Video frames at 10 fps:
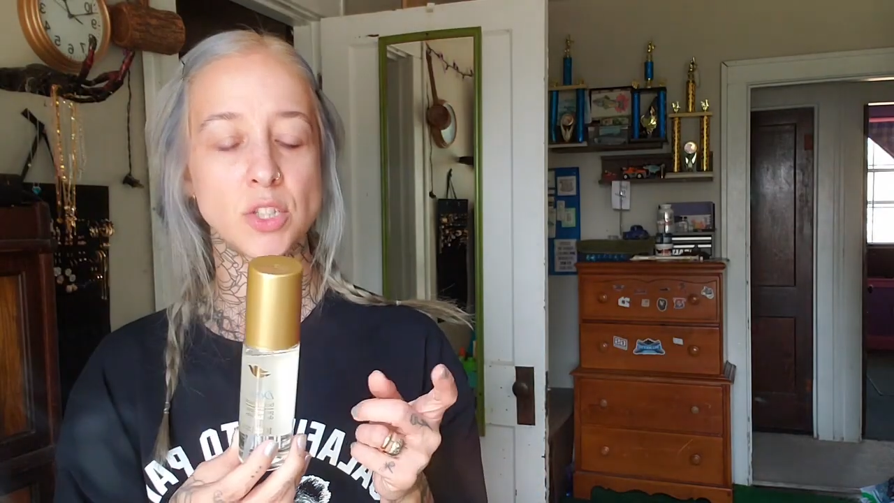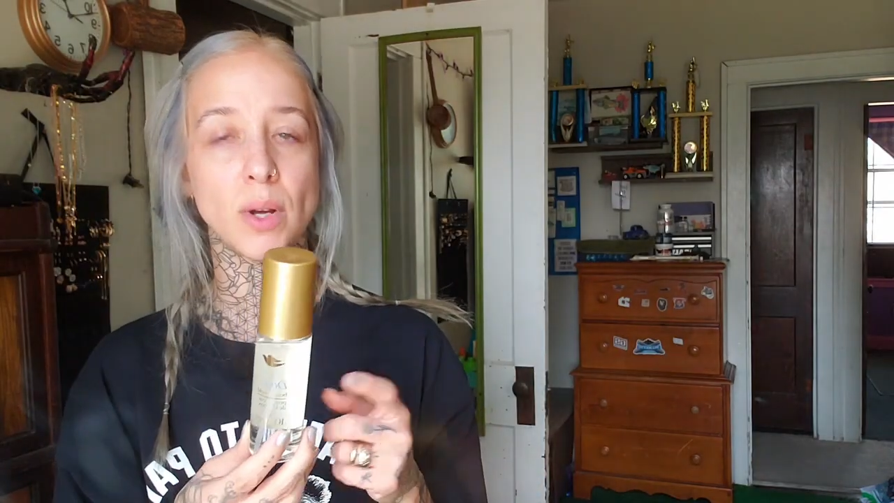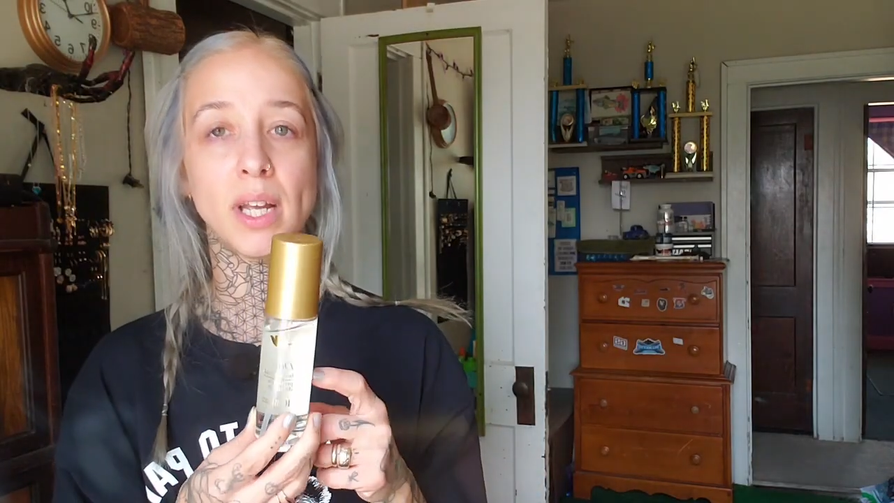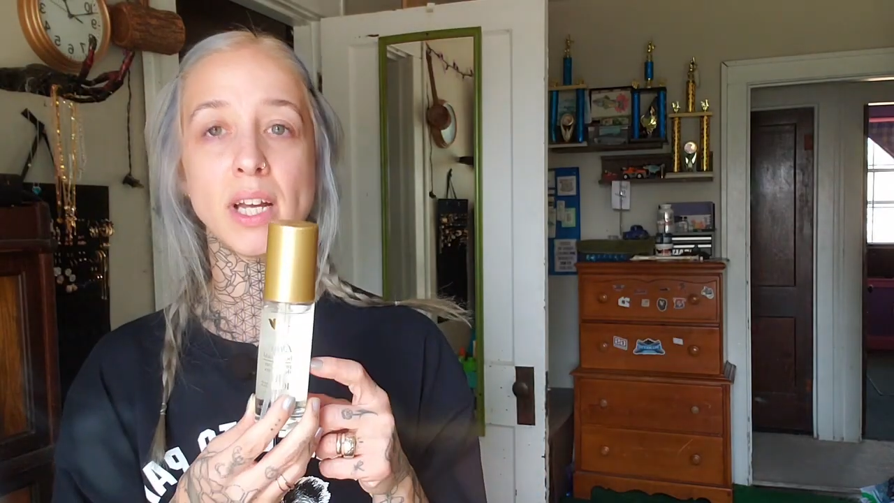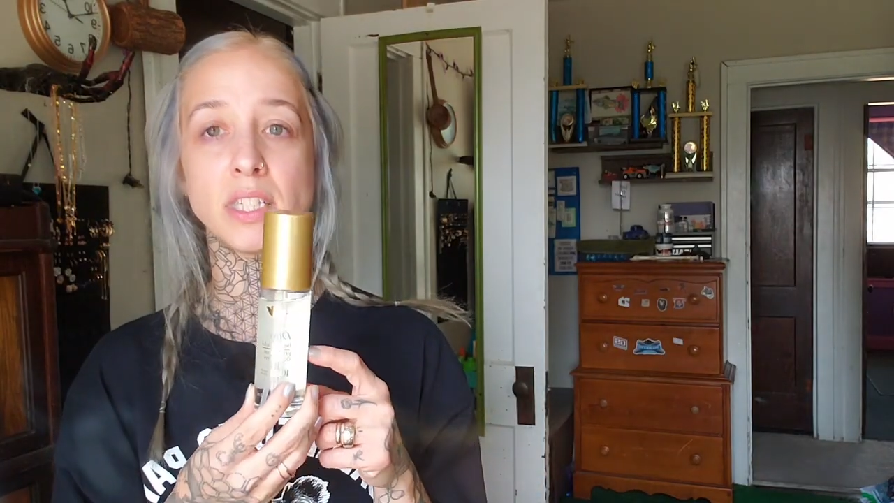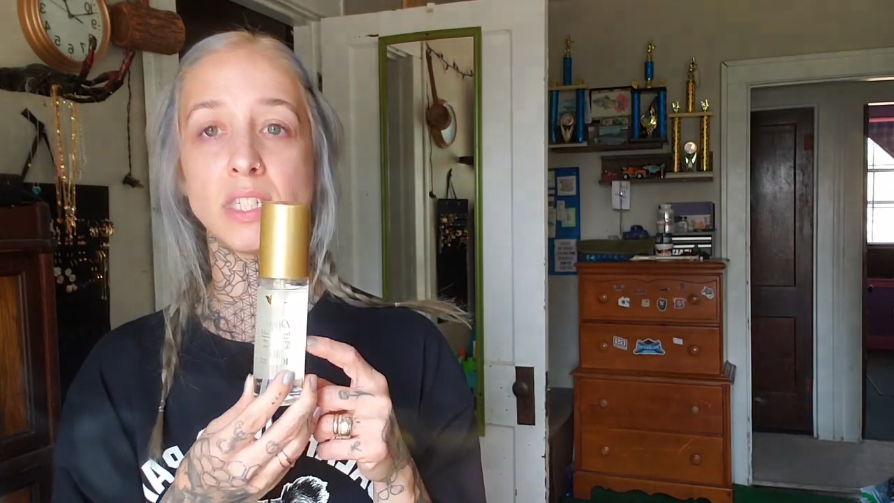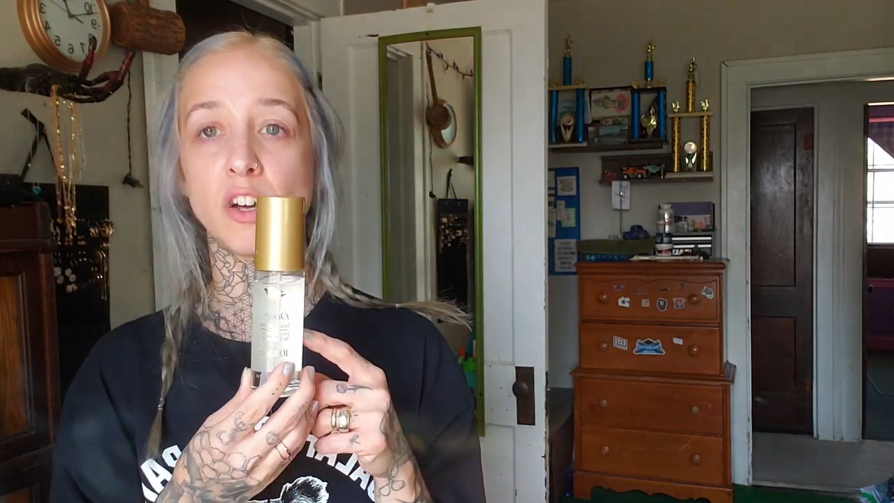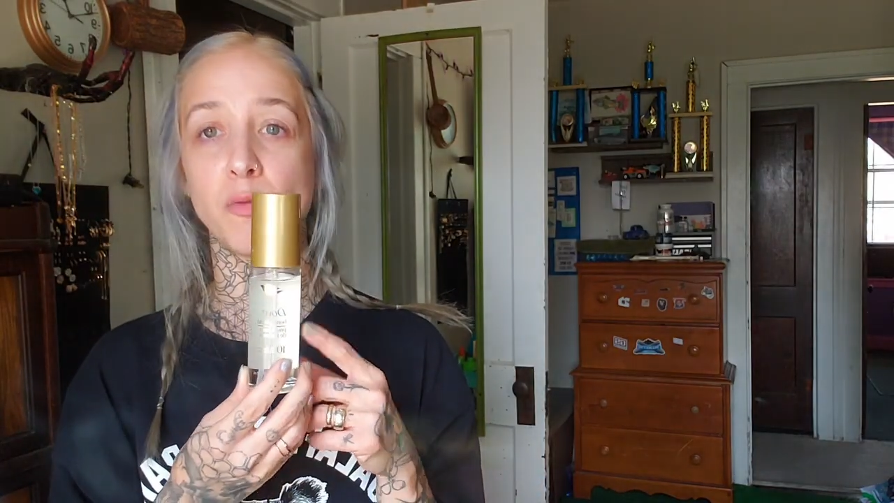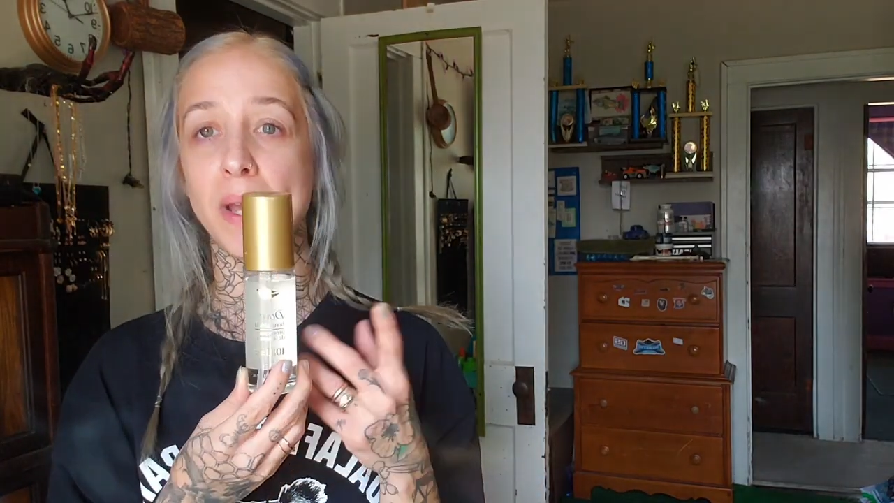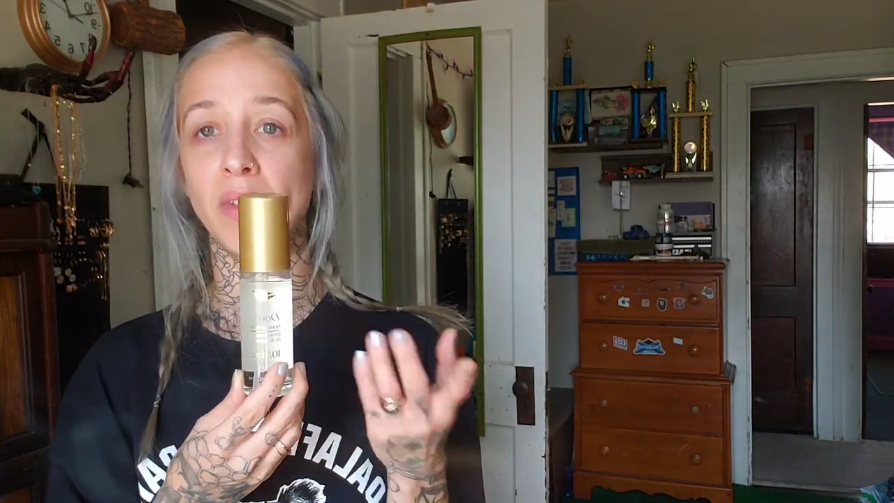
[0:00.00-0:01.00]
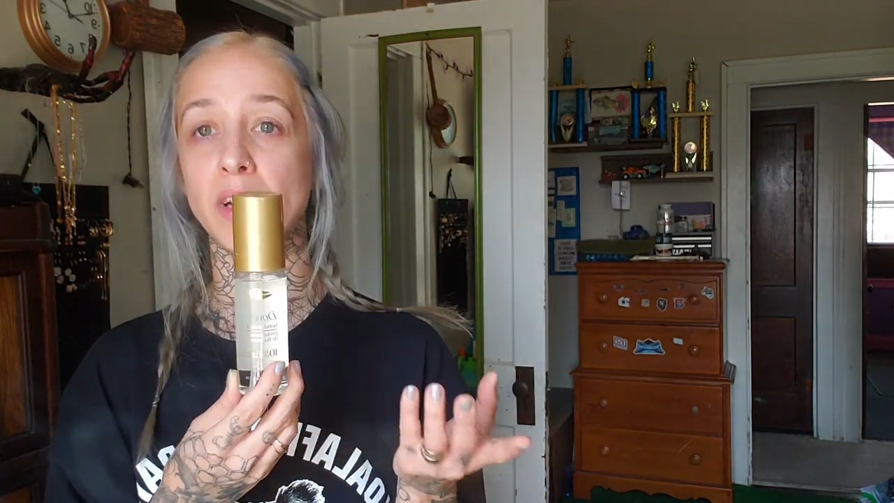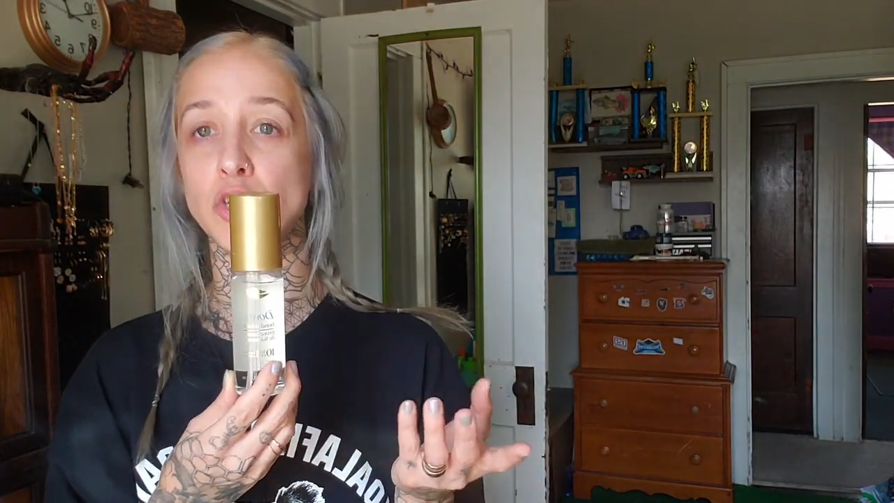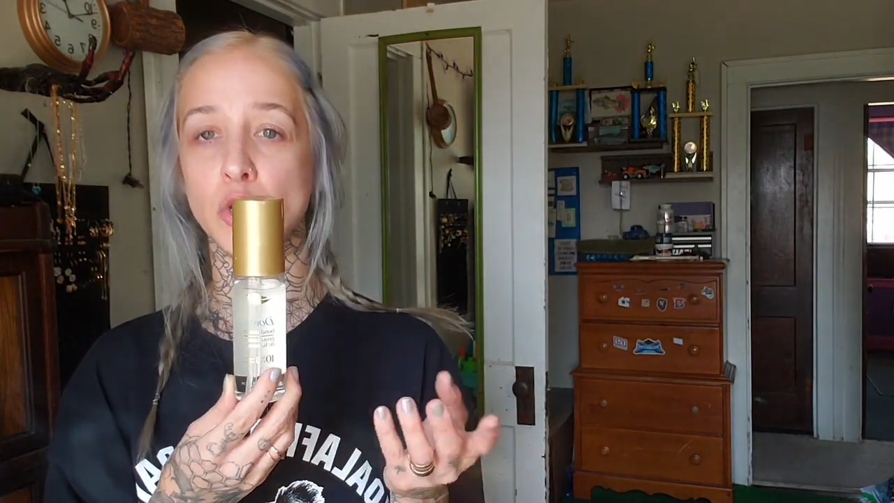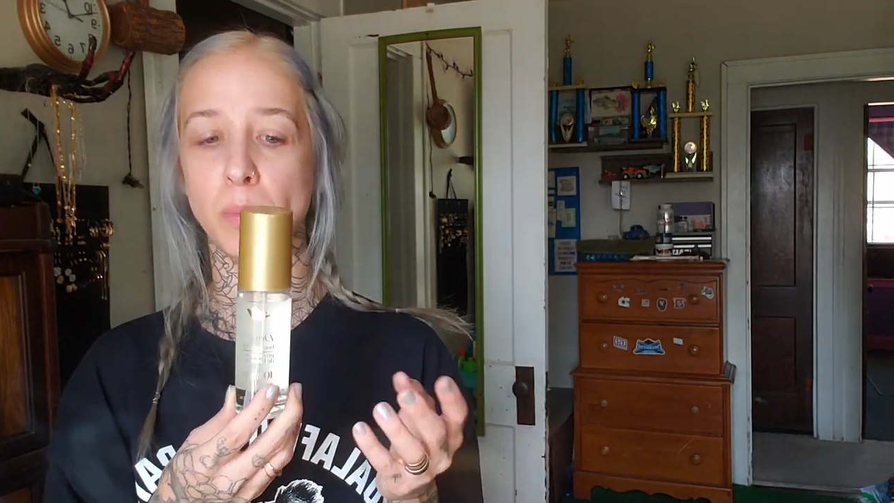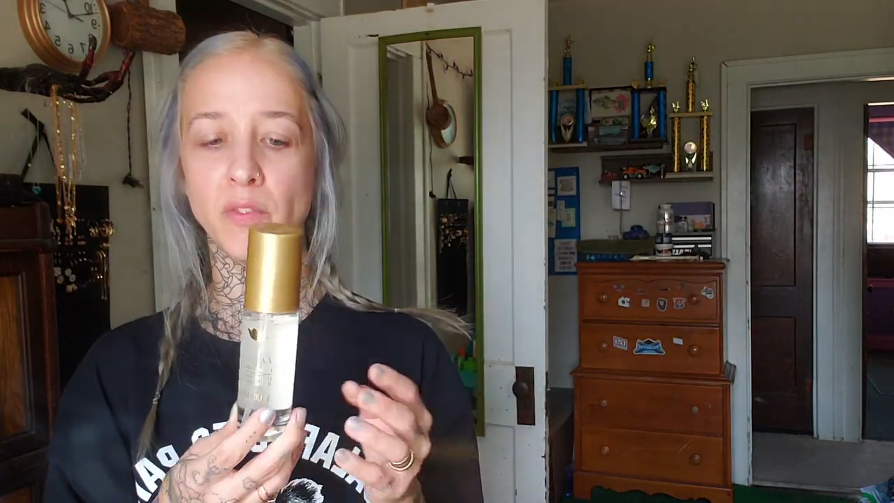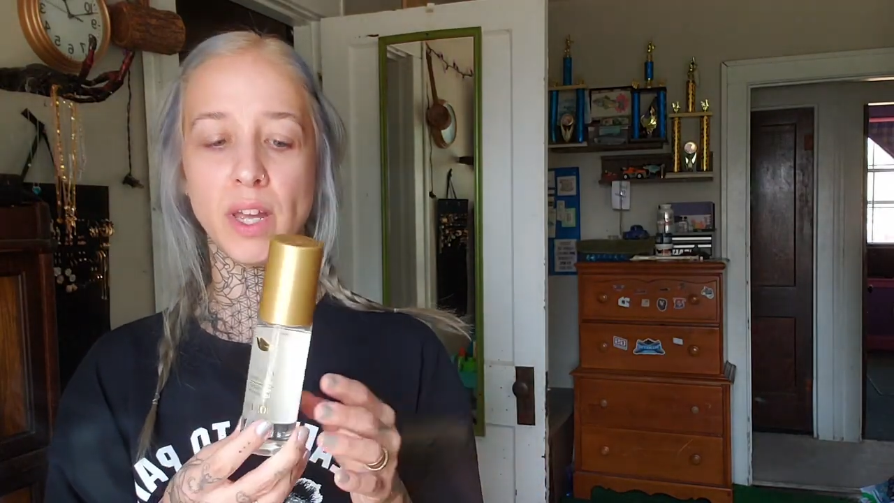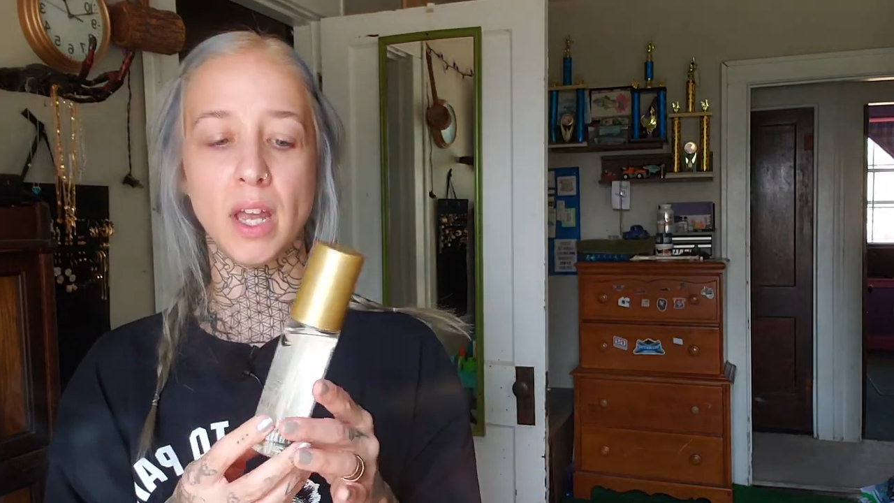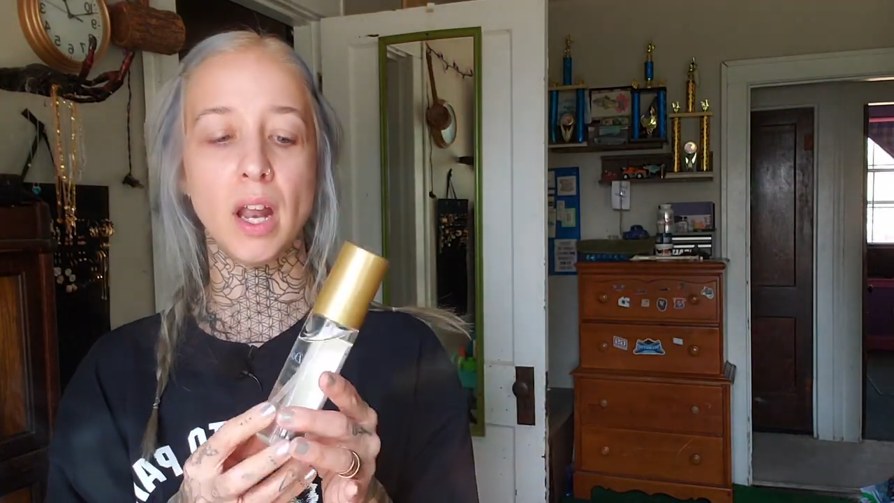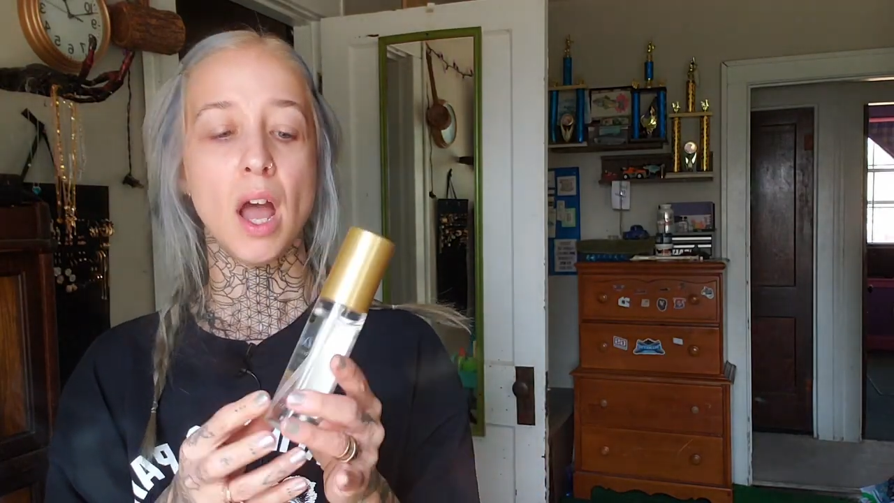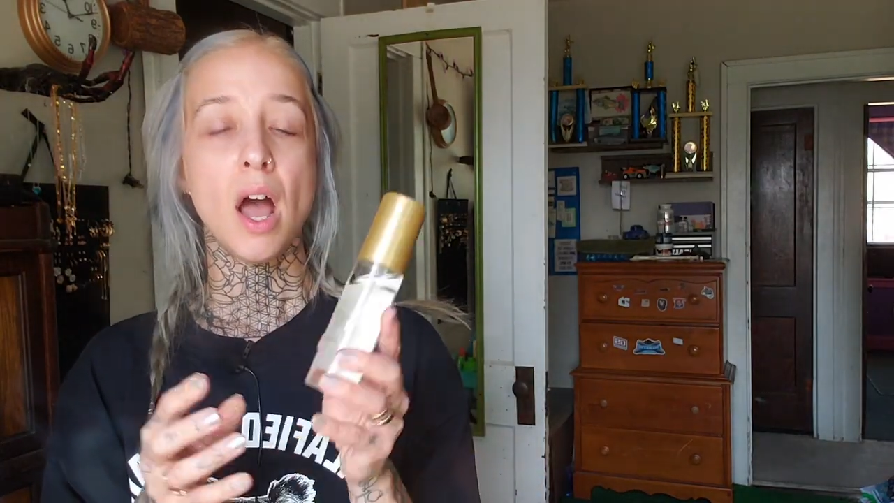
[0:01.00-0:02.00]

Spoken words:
so I guess Dove made like a dupe of it.